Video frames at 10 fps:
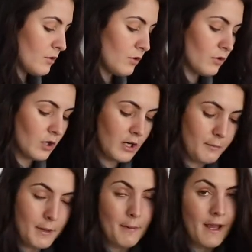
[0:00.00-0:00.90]
Those are gonna
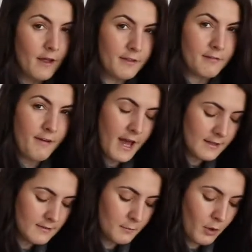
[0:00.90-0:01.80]
be my healthy
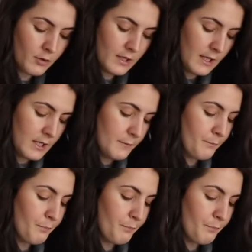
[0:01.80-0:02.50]
fats and protein.